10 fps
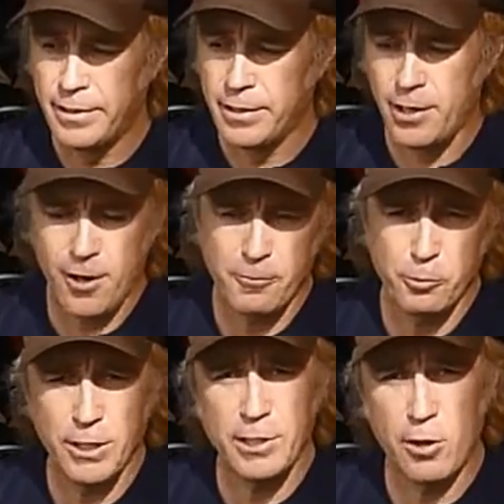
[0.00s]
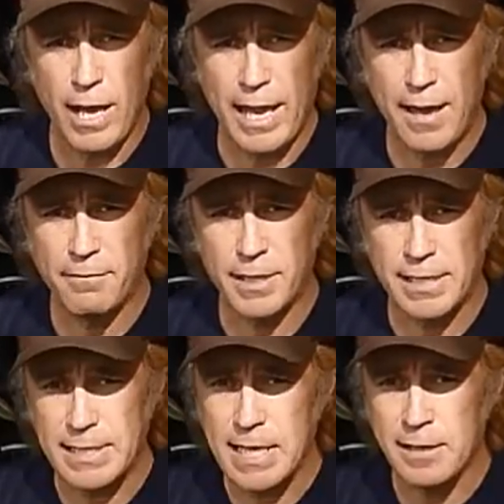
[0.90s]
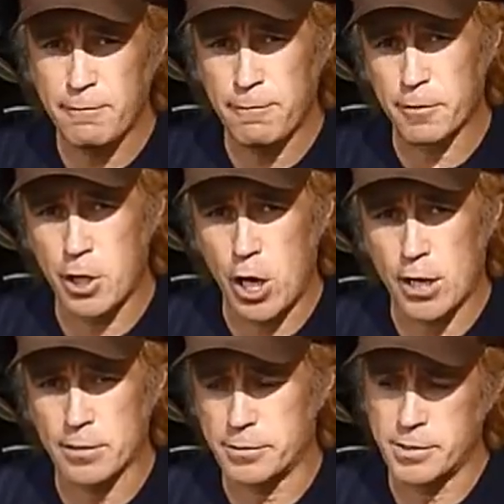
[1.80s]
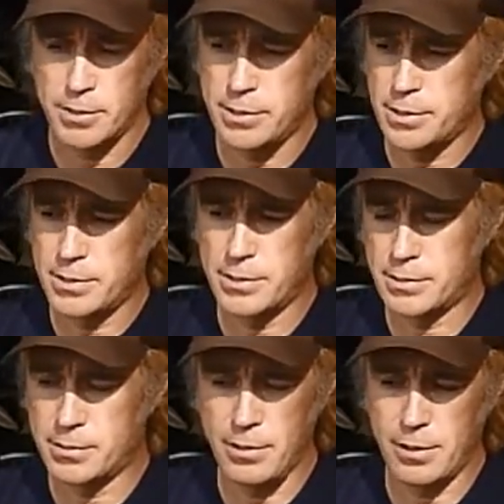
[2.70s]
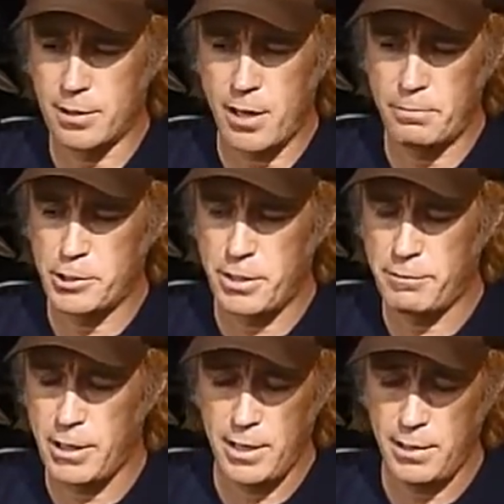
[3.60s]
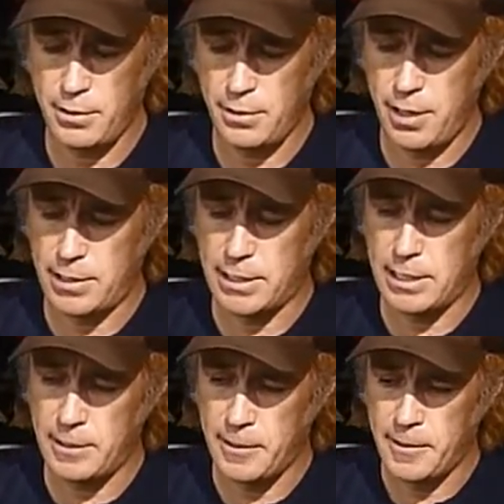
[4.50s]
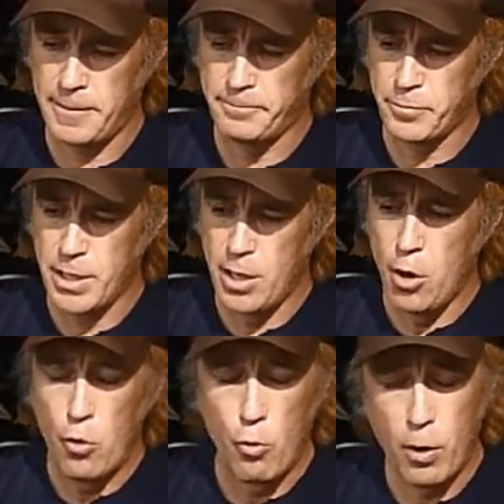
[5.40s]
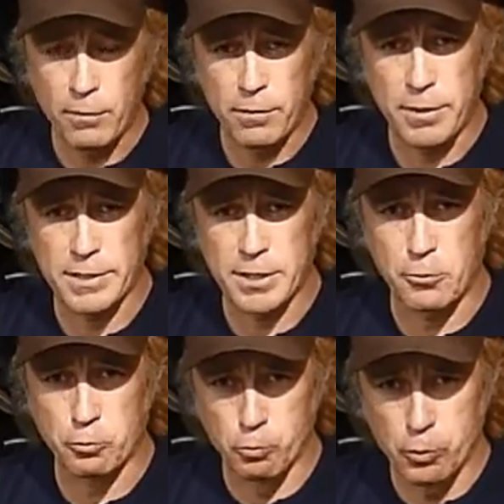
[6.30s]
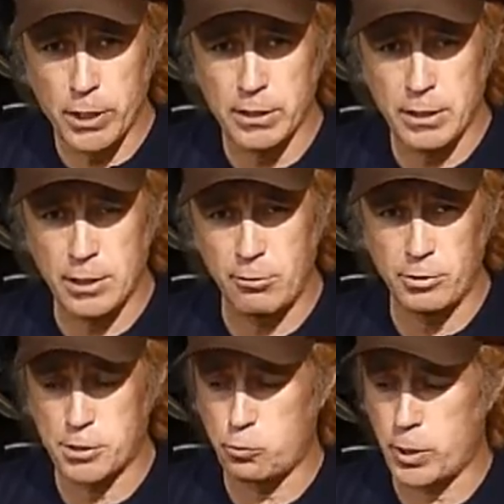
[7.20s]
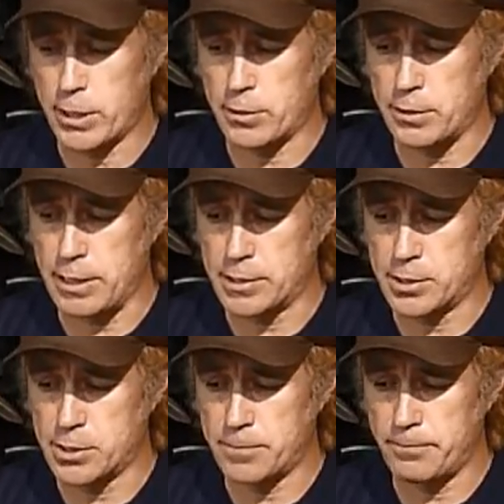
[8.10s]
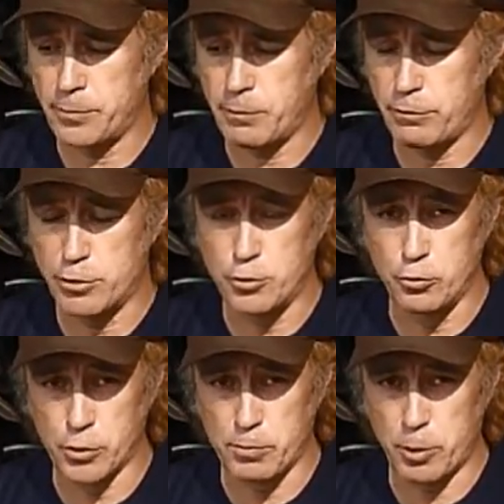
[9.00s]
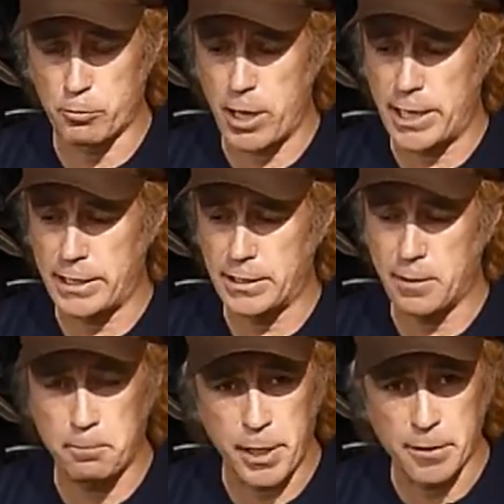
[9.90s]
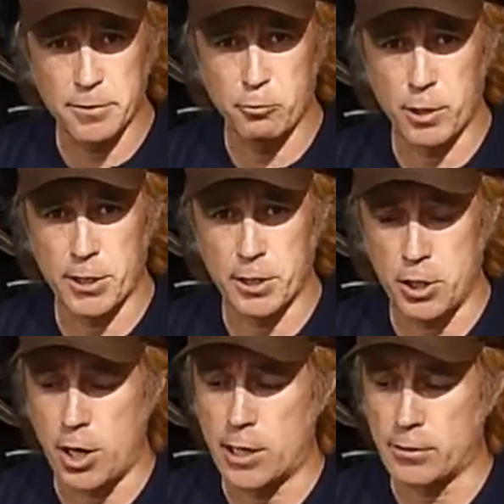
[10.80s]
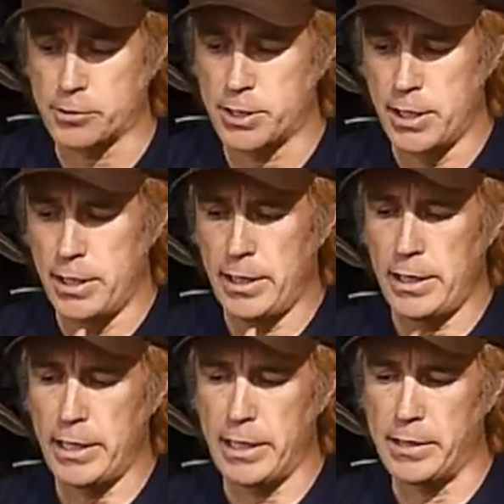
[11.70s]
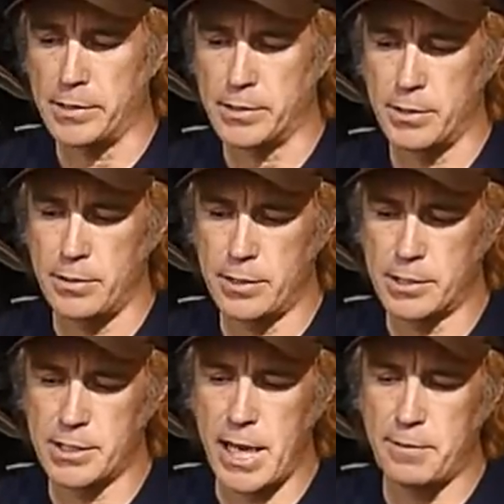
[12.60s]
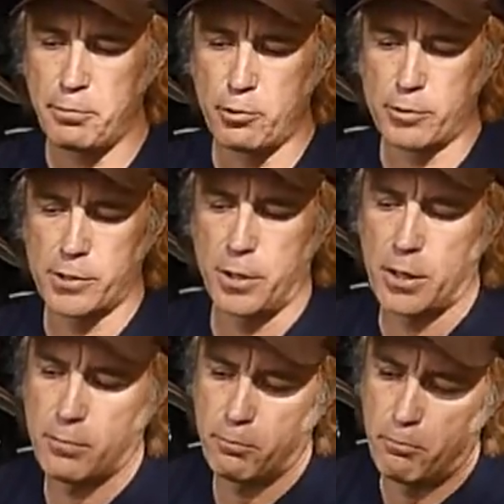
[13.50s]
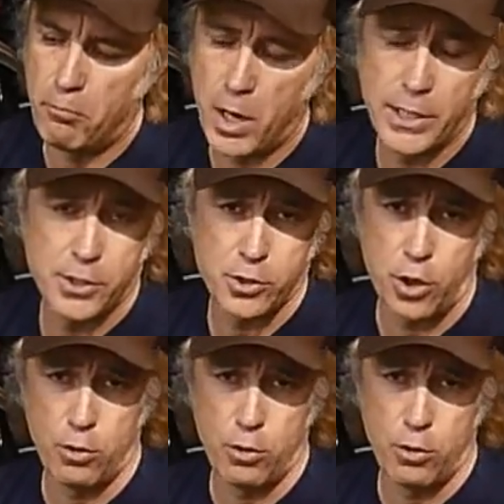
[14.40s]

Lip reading: you know, I really don't have the need for goggles. This is going to accomplish everything I need. One of the things I really notice wearing this for dual sport riding compared to wearing goggles is the side ports are much